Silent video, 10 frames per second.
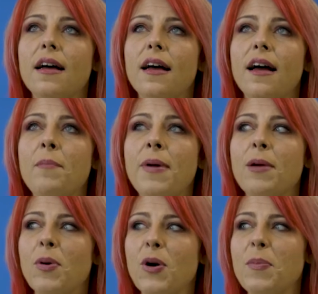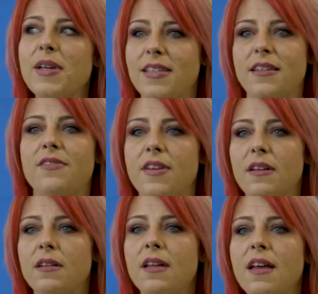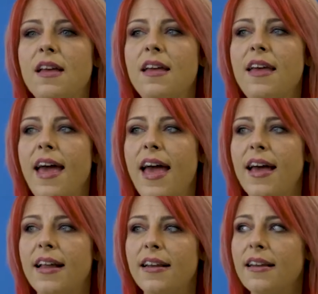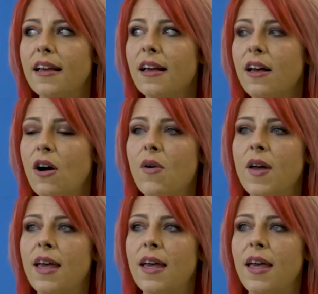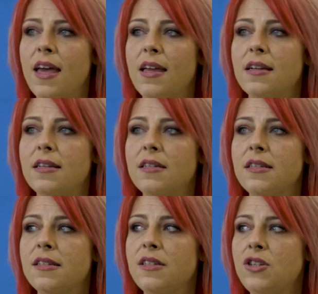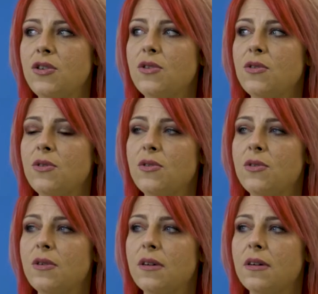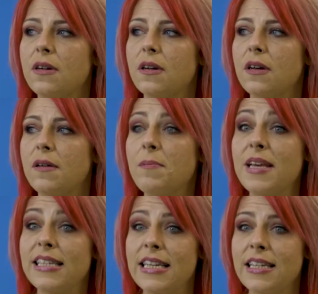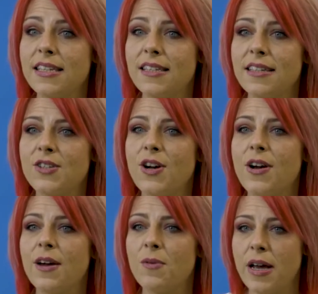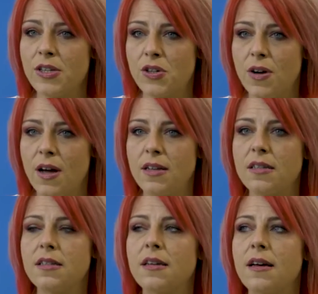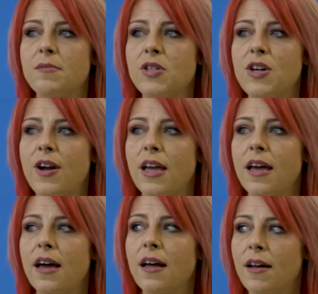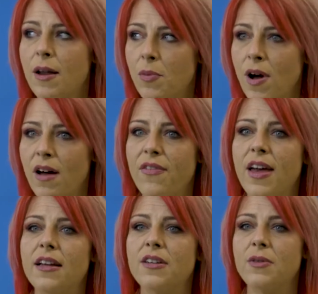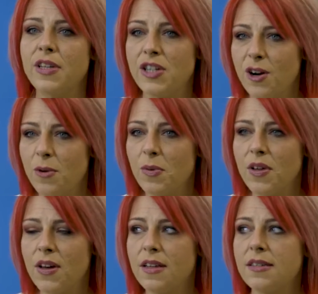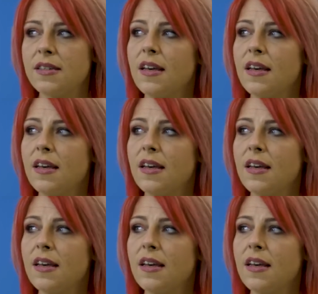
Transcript: a big purpose to fill. And going into business, starting a restaurant, starting a nonprofit, doing charitable goods,